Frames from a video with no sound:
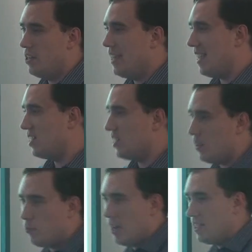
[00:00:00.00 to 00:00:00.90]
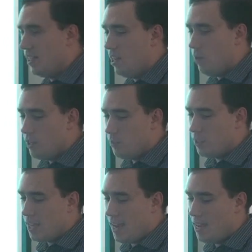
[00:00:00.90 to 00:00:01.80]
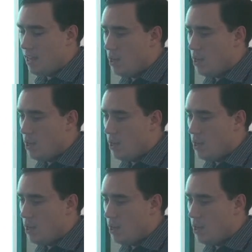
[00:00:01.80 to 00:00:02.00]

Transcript: You can't skip right to the keywords per se,